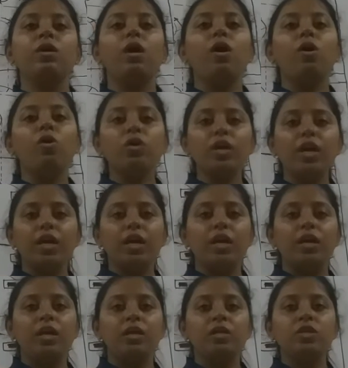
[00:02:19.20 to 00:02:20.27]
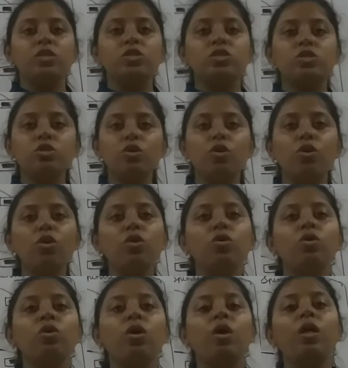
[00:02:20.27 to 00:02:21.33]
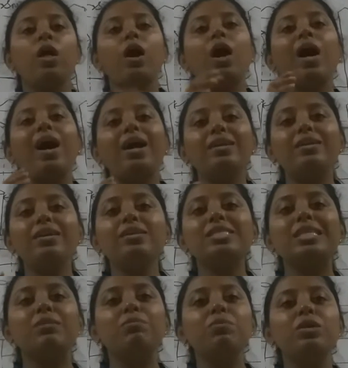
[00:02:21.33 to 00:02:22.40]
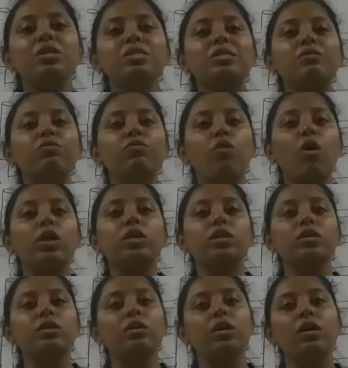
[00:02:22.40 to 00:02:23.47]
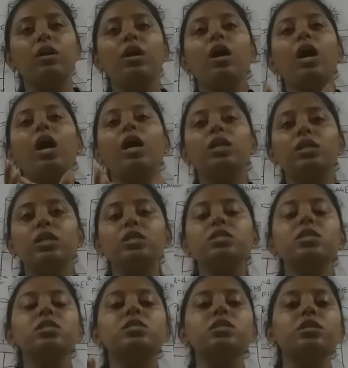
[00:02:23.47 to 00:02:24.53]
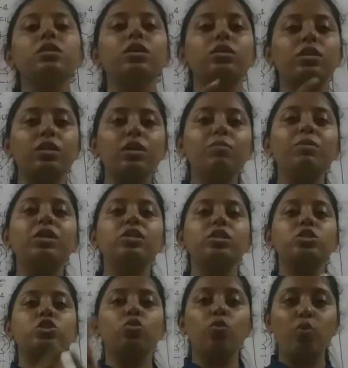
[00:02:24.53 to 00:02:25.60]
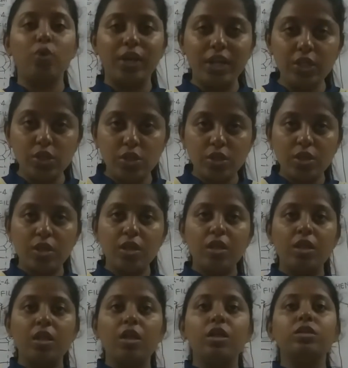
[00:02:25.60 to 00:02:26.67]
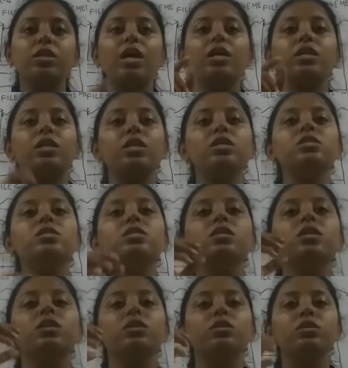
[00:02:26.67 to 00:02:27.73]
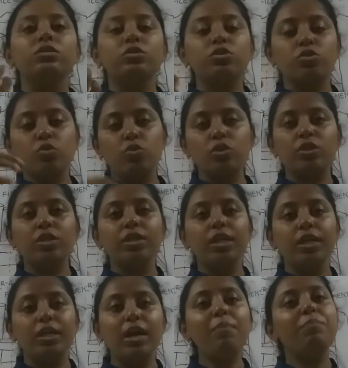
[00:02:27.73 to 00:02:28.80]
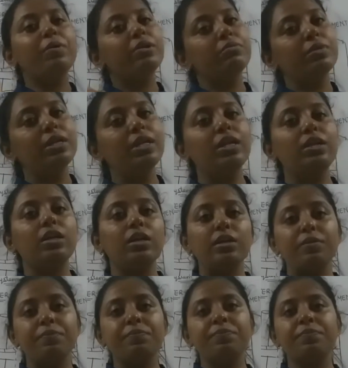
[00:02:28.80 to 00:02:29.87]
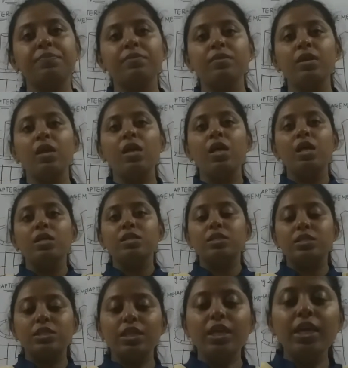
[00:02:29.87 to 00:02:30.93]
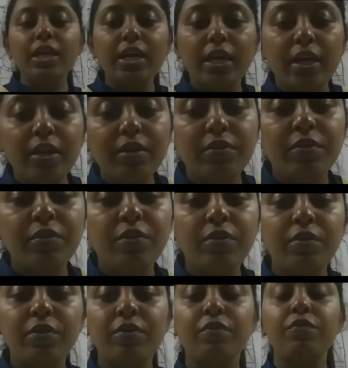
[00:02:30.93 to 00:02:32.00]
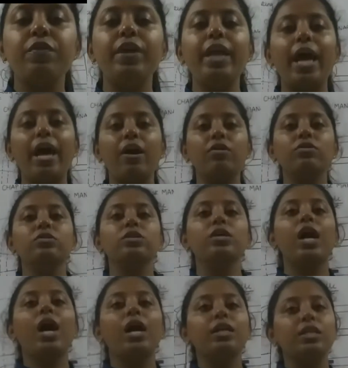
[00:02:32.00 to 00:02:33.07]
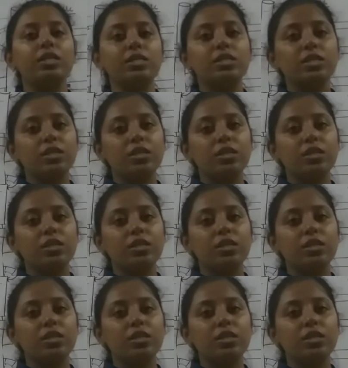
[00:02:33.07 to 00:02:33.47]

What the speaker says: Okay, so hard disk means what? Hard disk is nothing but the storage that is store the data permanently. See here, we have the hard disk,